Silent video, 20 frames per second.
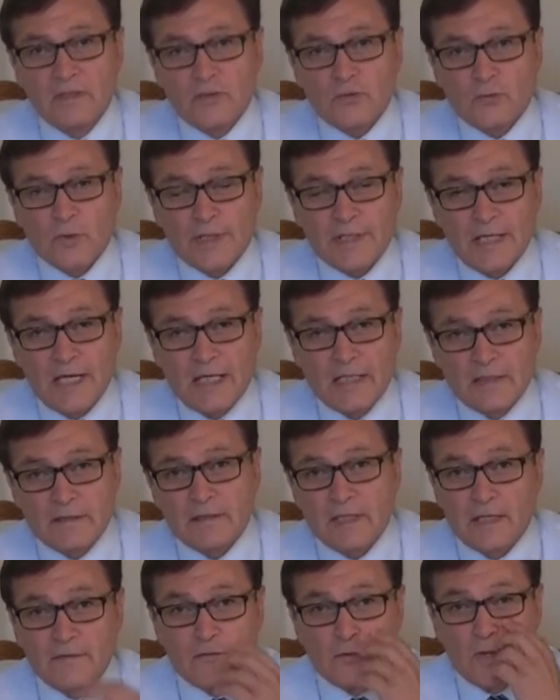So
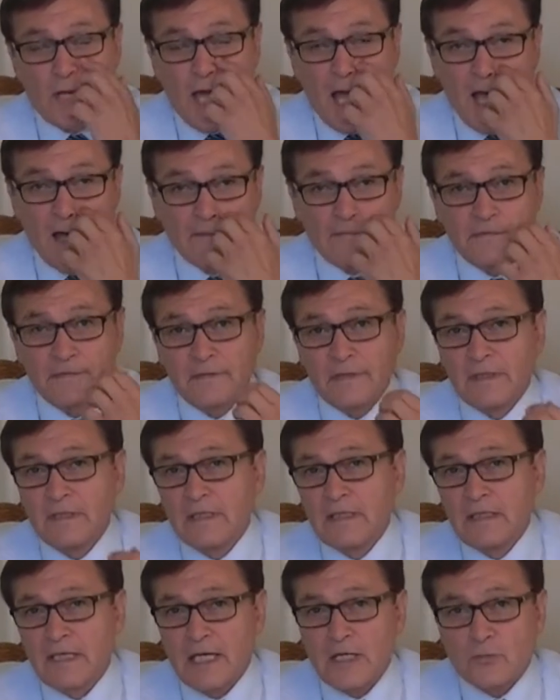again, if you have
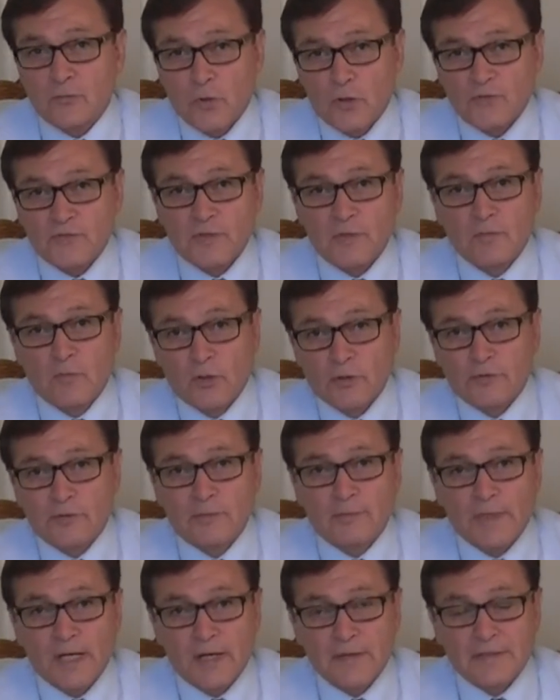a gross rent
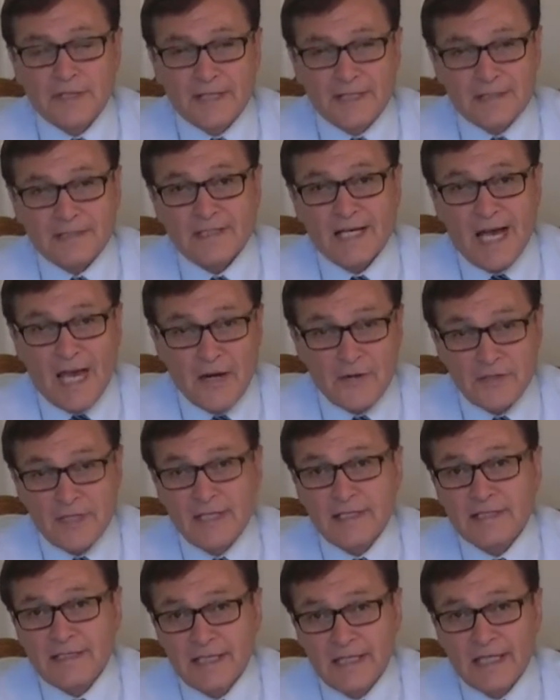multiplier that is higher
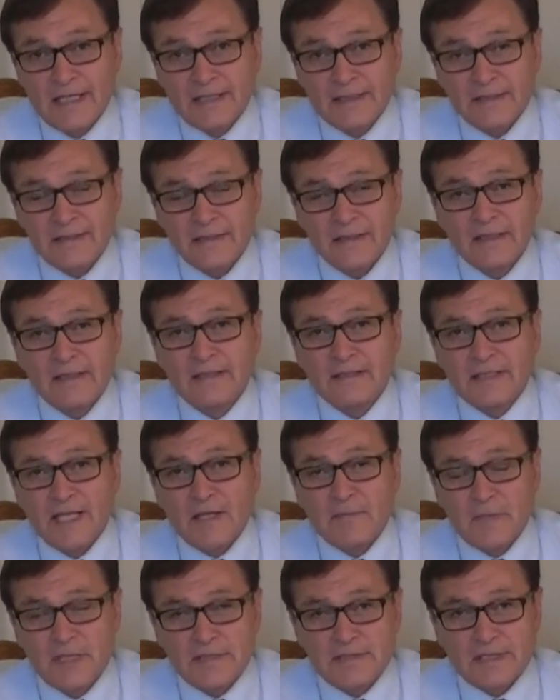than 10,
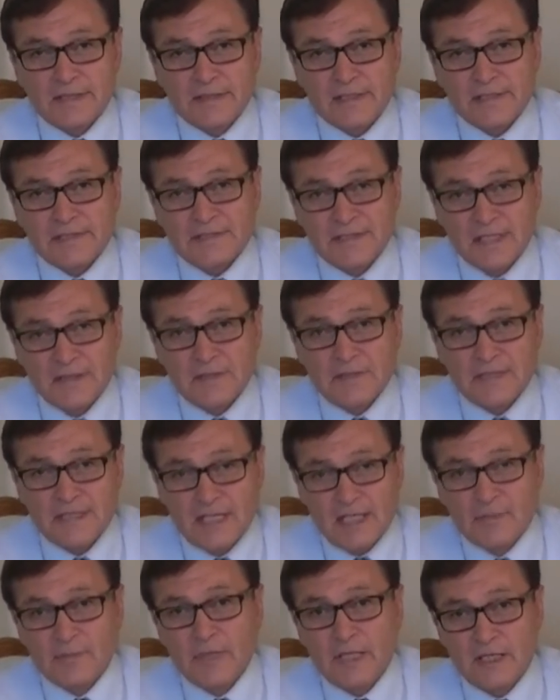that means that the seller is
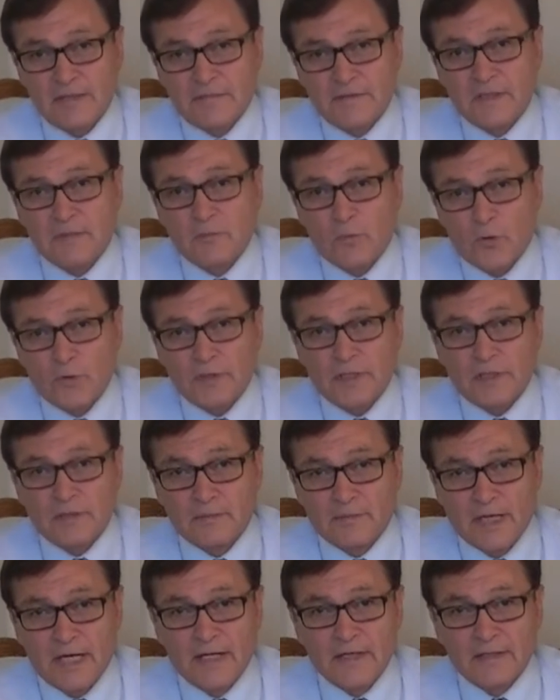going to benefit more than
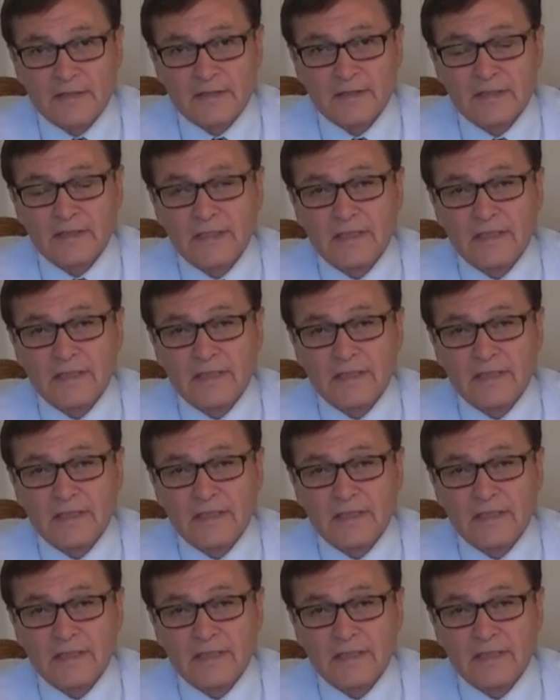the buyer.